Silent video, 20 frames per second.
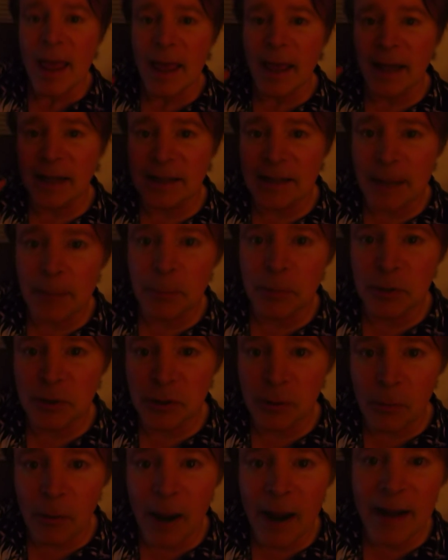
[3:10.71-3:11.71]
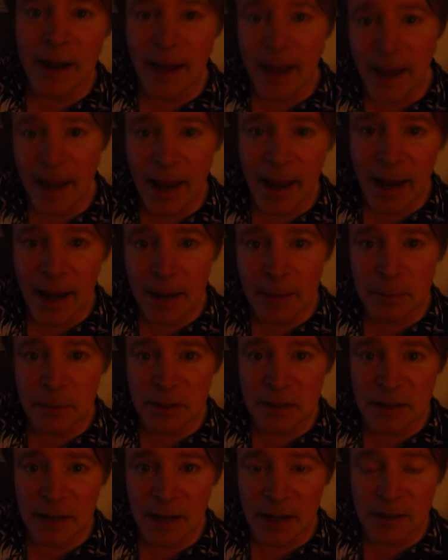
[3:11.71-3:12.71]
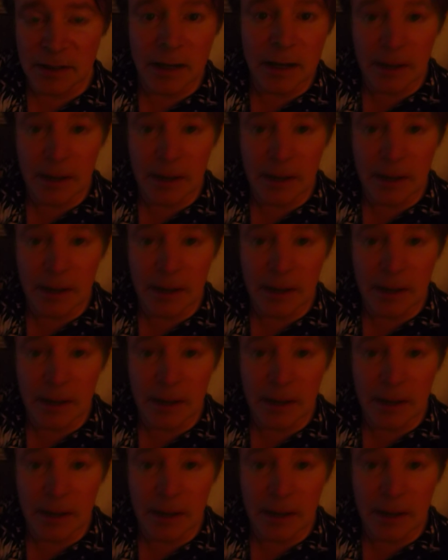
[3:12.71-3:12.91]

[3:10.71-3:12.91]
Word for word: except what your right hand possess.